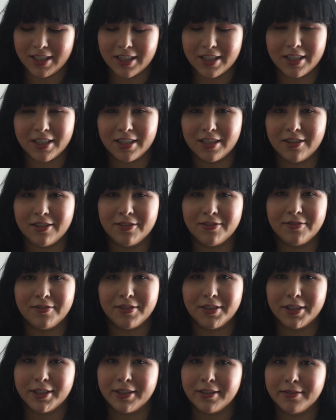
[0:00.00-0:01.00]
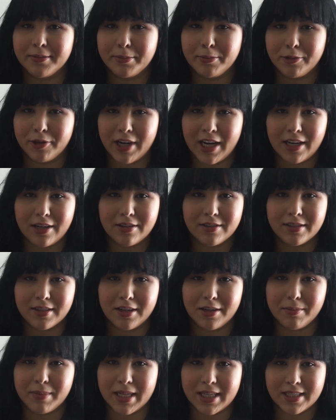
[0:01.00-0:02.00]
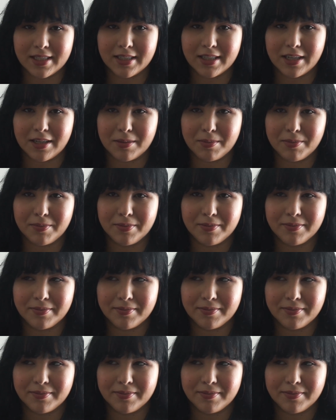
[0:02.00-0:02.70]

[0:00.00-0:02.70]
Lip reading: If your brows are messed up,